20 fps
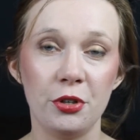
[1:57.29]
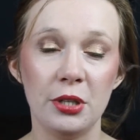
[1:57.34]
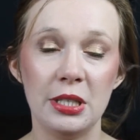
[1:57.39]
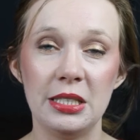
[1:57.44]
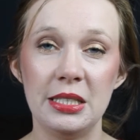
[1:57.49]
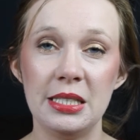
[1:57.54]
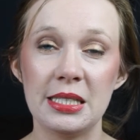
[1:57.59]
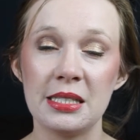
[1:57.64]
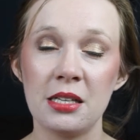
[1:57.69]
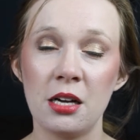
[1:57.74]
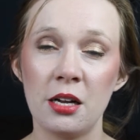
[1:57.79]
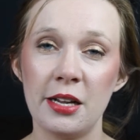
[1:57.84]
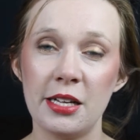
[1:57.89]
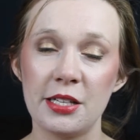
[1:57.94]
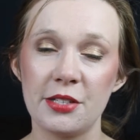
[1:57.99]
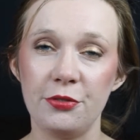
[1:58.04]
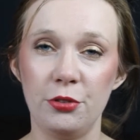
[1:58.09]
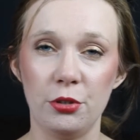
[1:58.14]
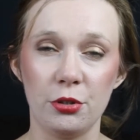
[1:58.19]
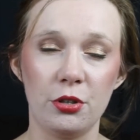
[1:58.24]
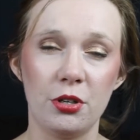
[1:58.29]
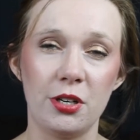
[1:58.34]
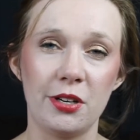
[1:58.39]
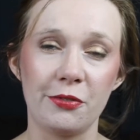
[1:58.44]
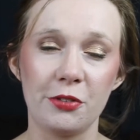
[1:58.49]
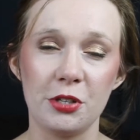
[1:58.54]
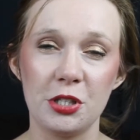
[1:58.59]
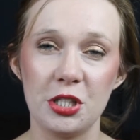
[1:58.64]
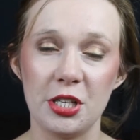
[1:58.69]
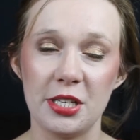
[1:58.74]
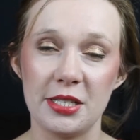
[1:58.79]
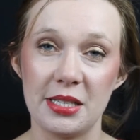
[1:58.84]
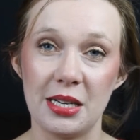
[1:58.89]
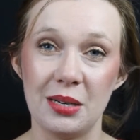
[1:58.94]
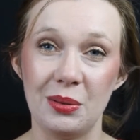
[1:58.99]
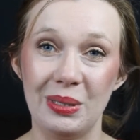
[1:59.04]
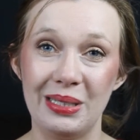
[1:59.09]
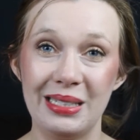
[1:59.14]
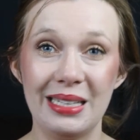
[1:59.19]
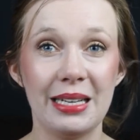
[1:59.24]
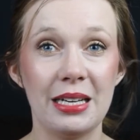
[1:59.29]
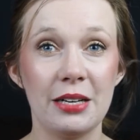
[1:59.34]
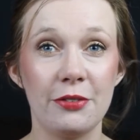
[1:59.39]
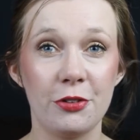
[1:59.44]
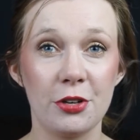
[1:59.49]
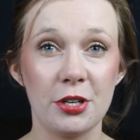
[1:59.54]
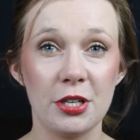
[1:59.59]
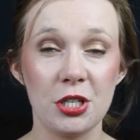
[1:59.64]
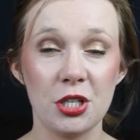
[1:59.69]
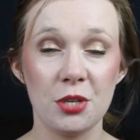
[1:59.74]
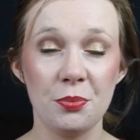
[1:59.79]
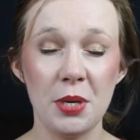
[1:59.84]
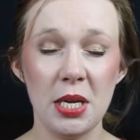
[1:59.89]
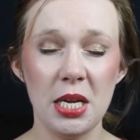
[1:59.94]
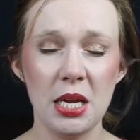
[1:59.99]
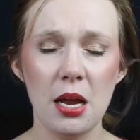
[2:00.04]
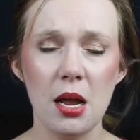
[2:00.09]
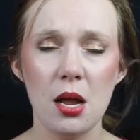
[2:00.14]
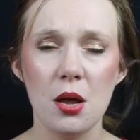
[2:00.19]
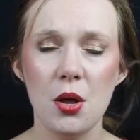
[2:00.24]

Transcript: It is not as full coverage as I would like for it to be.